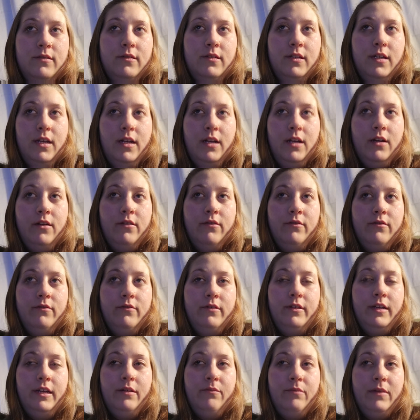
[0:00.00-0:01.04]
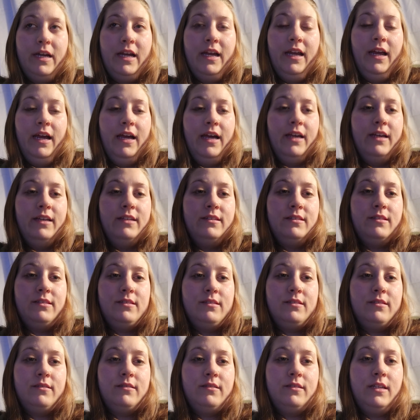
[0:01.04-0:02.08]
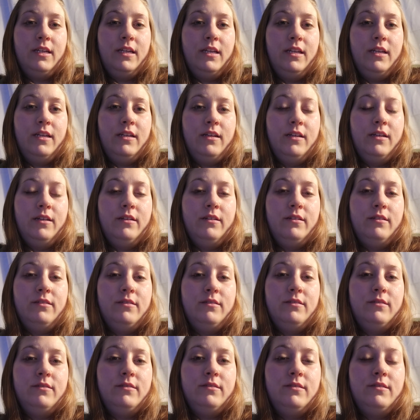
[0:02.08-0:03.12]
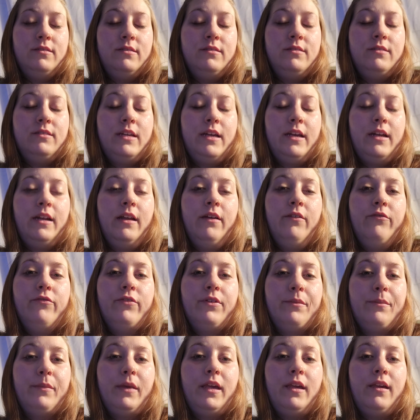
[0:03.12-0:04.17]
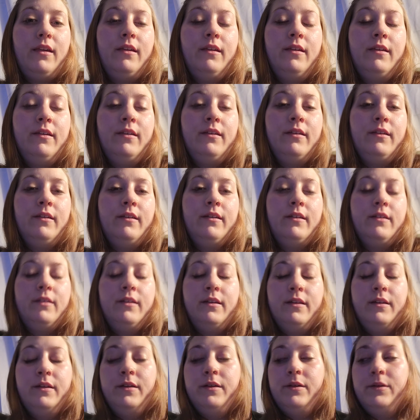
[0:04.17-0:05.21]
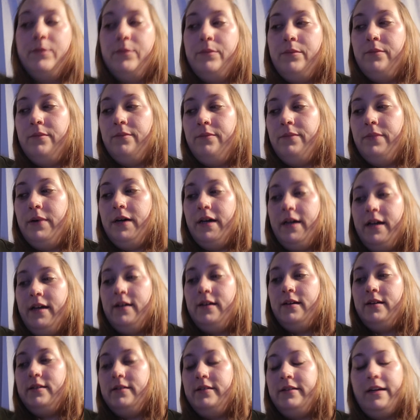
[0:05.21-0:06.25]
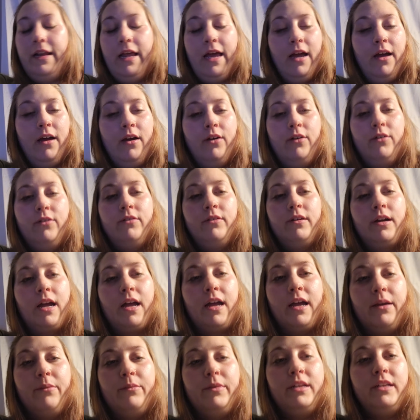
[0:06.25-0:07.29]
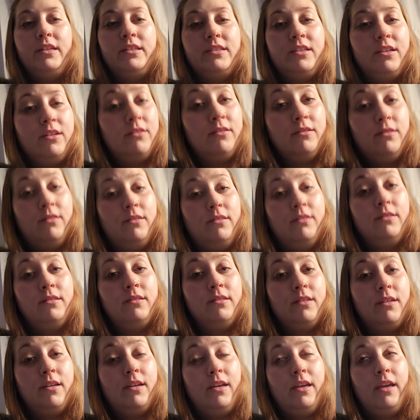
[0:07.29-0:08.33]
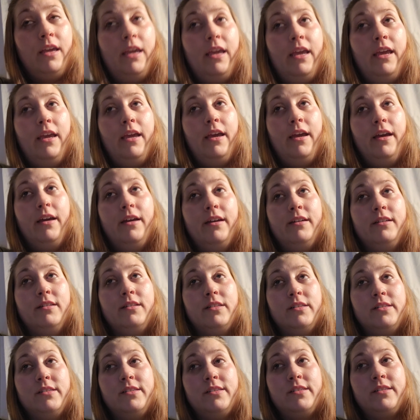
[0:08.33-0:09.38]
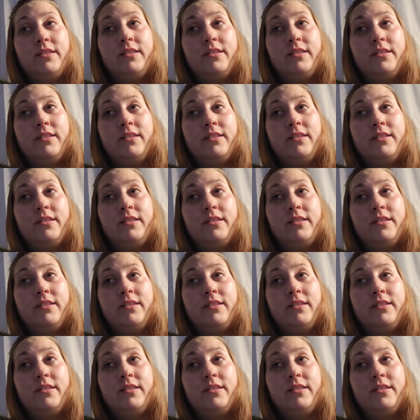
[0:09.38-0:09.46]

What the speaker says: You know, in my eyes, he didn't stand up for me. But now I'm an adult, and